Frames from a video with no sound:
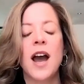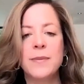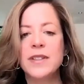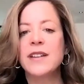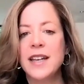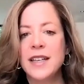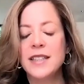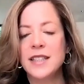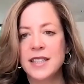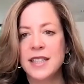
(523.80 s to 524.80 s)
I'm
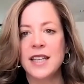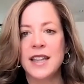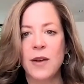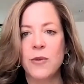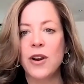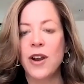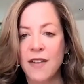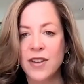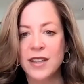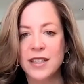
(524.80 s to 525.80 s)
delighted to see that we're
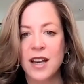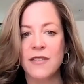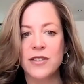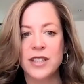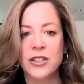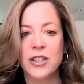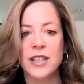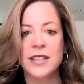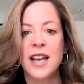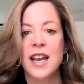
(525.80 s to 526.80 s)
having these
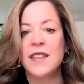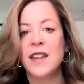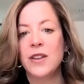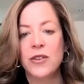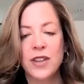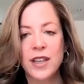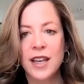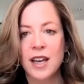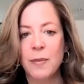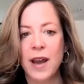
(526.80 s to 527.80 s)
conversations and that they're
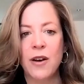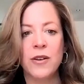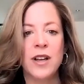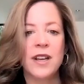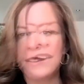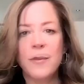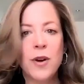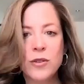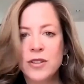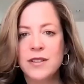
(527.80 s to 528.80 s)
thinking about the
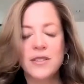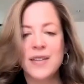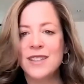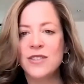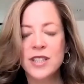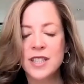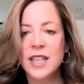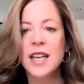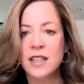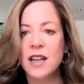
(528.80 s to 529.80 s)
most
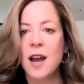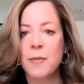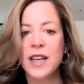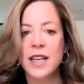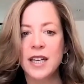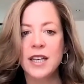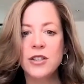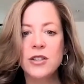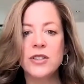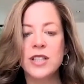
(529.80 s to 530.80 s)
interesting and complicated
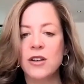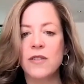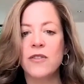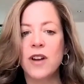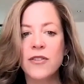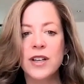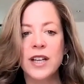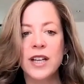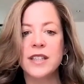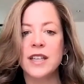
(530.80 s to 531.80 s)
issues here of
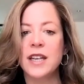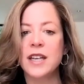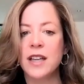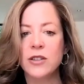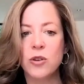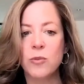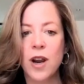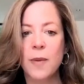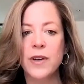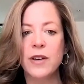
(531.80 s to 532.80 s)
governance and intellectual
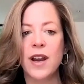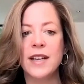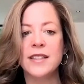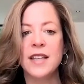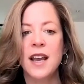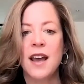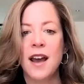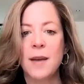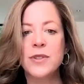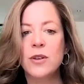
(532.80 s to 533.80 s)
property rights
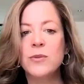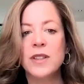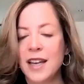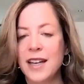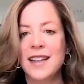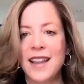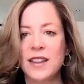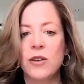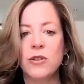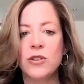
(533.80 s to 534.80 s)
I'm so delighted that
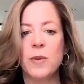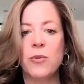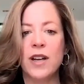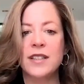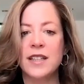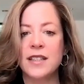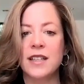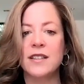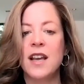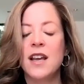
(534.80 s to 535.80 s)
the Hiroshima process
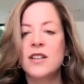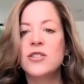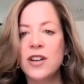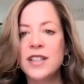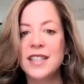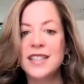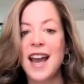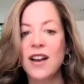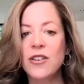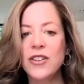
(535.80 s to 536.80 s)
has started to
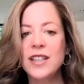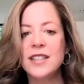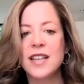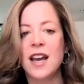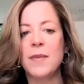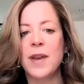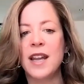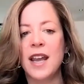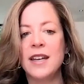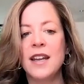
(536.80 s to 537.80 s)
tackle this um,
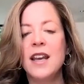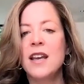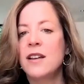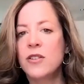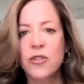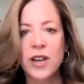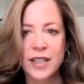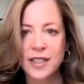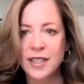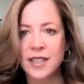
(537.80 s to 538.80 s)
and, and create
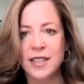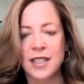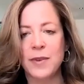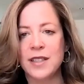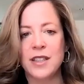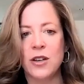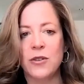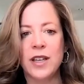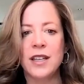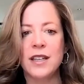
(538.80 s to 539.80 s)
consistency because you know
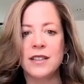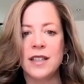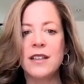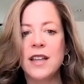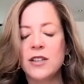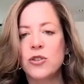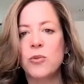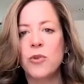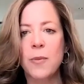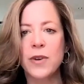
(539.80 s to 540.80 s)
in intellectual
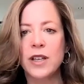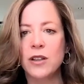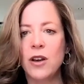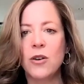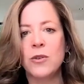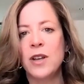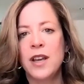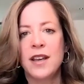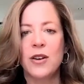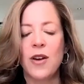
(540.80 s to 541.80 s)
property alone
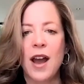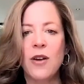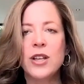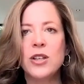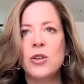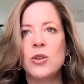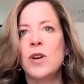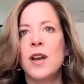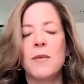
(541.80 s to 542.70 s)
you know how can you